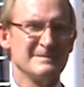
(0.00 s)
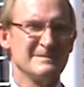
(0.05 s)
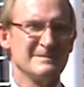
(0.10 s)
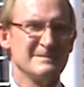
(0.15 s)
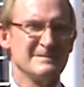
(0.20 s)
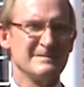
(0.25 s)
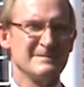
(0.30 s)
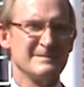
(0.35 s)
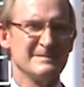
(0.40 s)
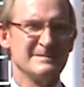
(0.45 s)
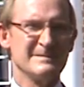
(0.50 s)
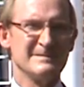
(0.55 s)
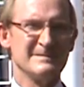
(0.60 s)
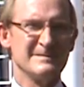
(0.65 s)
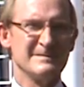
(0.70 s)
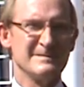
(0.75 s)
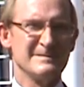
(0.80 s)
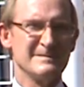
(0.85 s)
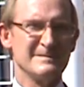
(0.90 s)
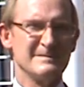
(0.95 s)

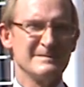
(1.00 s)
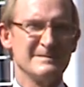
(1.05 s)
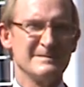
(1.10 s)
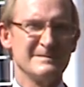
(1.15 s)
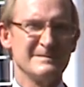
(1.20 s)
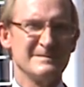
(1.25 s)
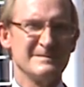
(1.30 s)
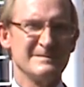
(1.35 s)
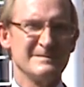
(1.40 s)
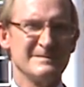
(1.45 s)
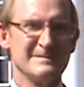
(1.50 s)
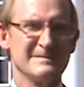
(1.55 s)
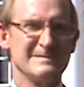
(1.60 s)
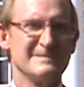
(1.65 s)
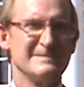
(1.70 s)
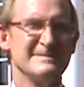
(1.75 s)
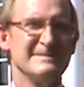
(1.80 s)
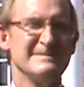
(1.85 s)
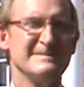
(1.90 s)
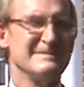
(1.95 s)

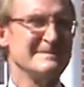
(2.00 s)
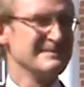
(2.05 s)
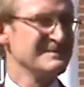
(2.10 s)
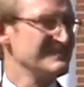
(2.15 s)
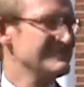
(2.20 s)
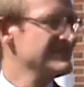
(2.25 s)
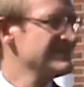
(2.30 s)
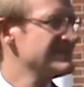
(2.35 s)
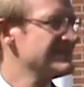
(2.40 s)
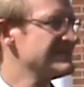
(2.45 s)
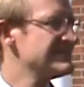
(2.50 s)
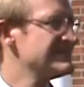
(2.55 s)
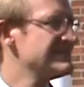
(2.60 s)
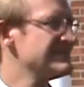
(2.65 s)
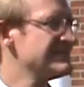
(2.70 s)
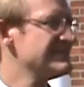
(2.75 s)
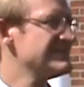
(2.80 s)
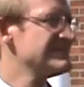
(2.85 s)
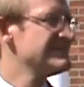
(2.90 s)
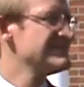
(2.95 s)

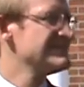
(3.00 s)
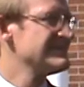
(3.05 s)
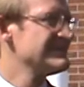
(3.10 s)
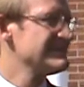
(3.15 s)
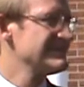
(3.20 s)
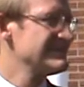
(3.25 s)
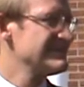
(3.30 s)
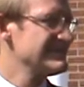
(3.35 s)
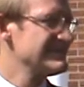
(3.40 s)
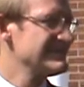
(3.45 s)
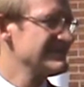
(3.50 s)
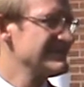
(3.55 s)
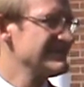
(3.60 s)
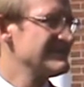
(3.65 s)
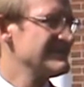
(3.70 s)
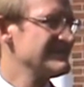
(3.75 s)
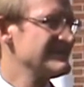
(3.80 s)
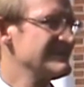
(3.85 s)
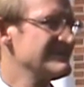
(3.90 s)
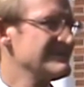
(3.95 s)

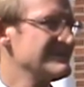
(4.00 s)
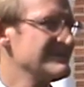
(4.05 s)
(not speaking)